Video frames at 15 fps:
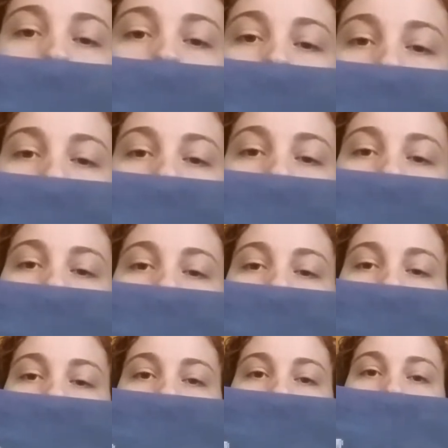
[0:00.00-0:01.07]
bottom part
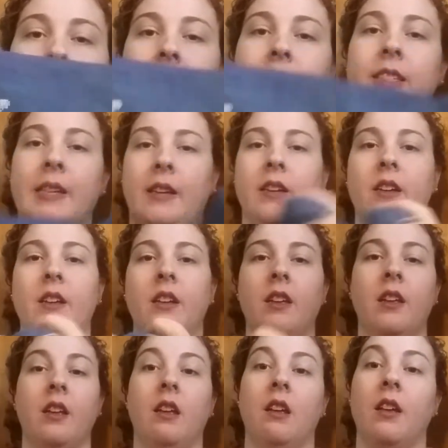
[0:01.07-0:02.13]
is
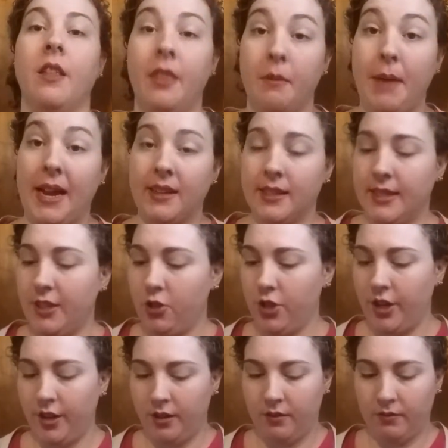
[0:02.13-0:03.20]
the back
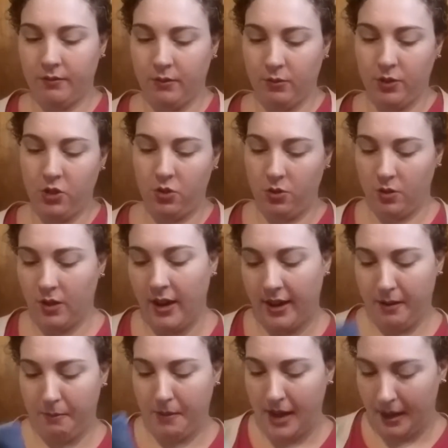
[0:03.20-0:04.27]
stitching, which
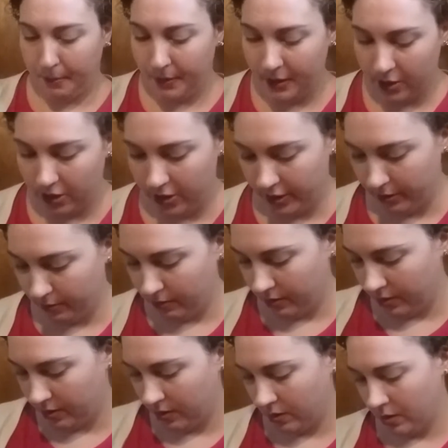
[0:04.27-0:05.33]
I am happy to do.
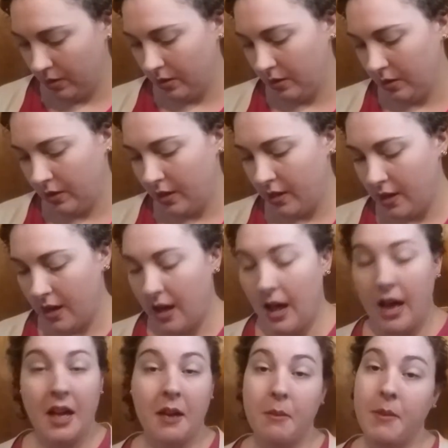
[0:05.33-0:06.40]

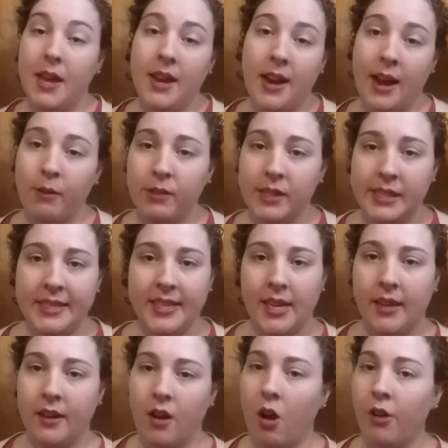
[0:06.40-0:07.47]
And I was
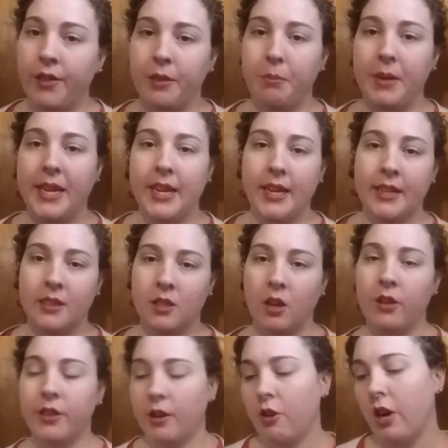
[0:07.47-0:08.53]
sent all the beads,
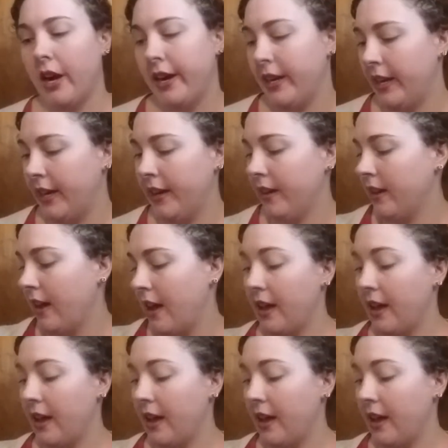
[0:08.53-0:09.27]
all the Krynic.